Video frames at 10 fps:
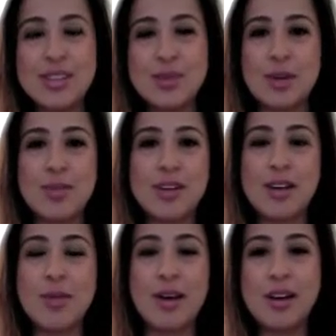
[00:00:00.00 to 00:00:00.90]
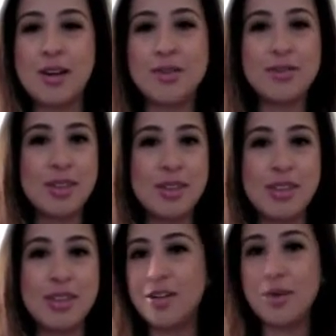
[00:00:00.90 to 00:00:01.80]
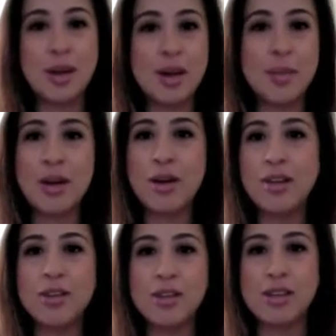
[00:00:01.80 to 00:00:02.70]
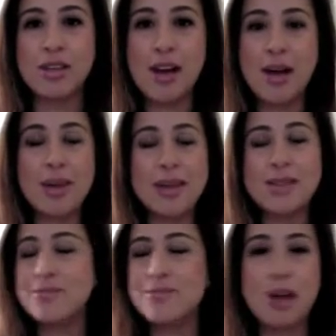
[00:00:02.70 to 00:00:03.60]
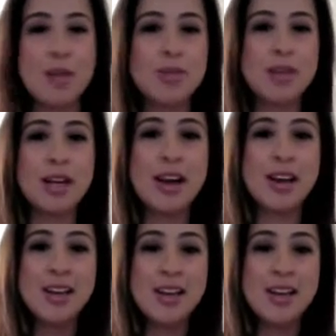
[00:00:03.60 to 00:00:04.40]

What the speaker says: expect me to come on here with like no makeup at all and looking like a hot mess? Probably not.